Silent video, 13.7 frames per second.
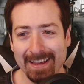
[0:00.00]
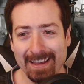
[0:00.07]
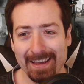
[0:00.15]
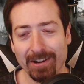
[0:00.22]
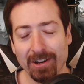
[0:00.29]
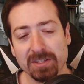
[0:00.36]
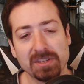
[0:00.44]

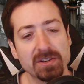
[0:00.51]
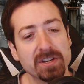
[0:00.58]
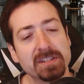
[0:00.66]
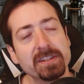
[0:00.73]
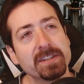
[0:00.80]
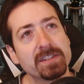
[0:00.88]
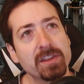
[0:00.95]
In all
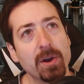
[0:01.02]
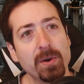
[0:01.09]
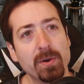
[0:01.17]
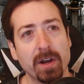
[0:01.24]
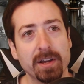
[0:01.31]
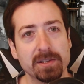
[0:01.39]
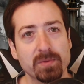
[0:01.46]
seriousness,
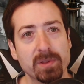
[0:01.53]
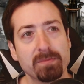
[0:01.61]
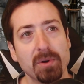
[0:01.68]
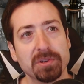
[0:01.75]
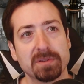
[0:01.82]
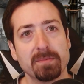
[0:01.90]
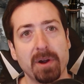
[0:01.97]
though, as with
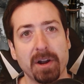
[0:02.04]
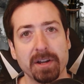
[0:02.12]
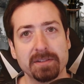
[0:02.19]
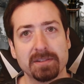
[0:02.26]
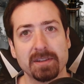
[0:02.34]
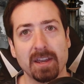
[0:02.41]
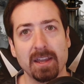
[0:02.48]
most
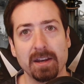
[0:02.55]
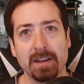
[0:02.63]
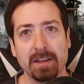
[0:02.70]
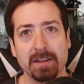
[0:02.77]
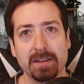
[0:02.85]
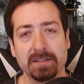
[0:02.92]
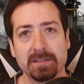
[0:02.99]
mods, it
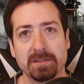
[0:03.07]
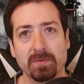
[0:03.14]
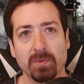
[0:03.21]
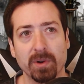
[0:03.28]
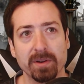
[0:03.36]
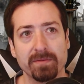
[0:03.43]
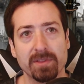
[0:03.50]
is
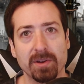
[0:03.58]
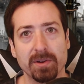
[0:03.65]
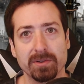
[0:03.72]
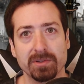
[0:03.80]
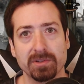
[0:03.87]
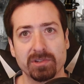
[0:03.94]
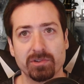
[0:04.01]
one of
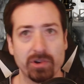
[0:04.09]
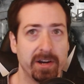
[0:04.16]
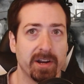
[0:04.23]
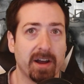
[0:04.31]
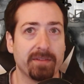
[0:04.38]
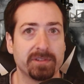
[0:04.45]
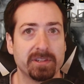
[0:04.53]
those
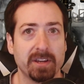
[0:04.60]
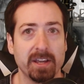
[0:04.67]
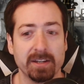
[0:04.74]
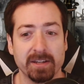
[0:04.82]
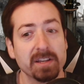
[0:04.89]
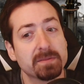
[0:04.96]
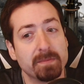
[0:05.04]
trade-offs.
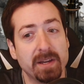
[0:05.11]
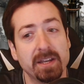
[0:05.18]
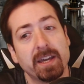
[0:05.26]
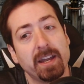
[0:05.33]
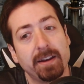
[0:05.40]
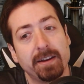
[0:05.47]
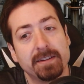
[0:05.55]
It does
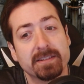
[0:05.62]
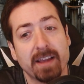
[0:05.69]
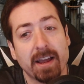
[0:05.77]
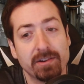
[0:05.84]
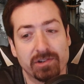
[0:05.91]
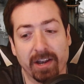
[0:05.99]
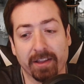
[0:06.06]
mitigate a
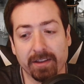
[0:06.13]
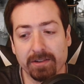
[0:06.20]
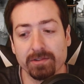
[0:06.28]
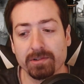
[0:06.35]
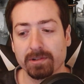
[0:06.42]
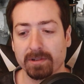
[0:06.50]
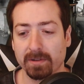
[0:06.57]
design
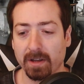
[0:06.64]
challenge.